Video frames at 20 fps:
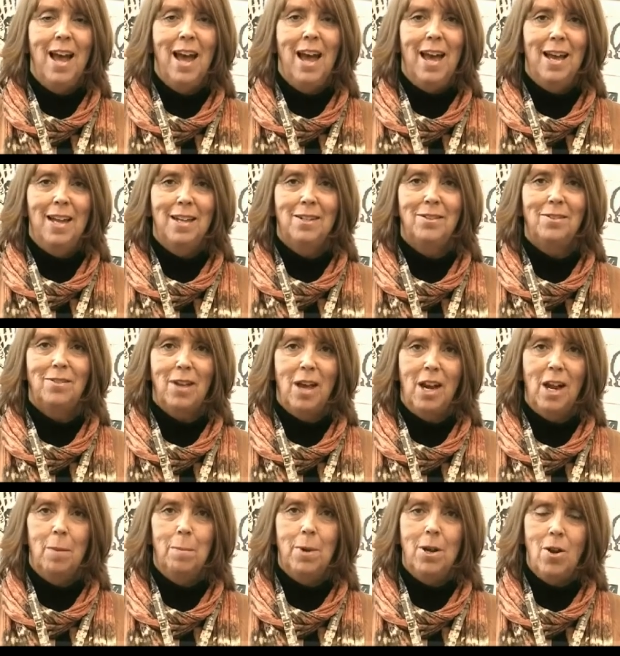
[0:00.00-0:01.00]
and set
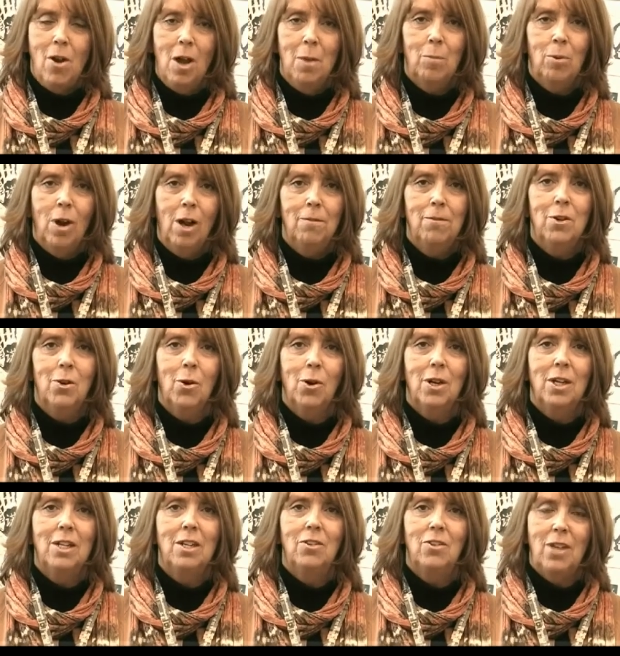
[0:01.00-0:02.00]
up a nonprofit
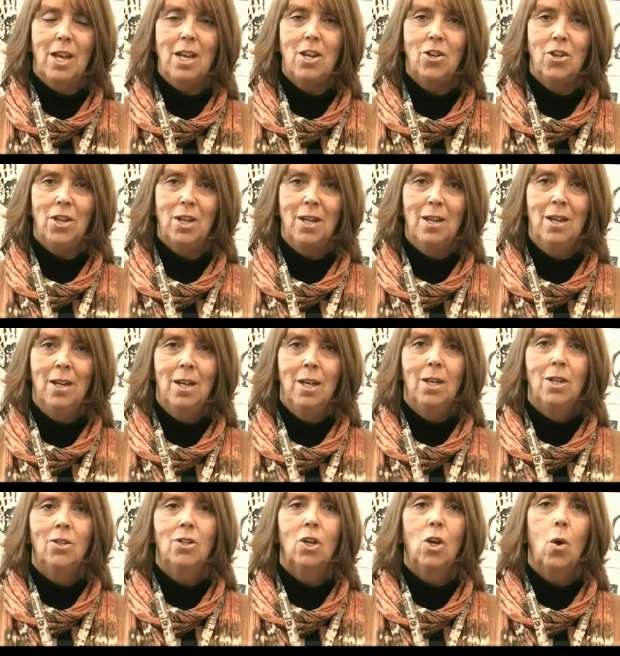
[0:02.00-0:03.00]
organization
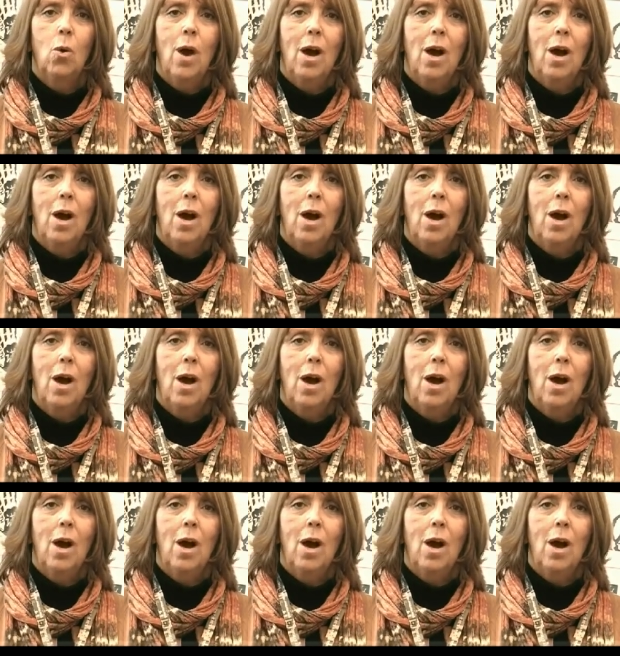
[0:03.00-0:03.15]
to go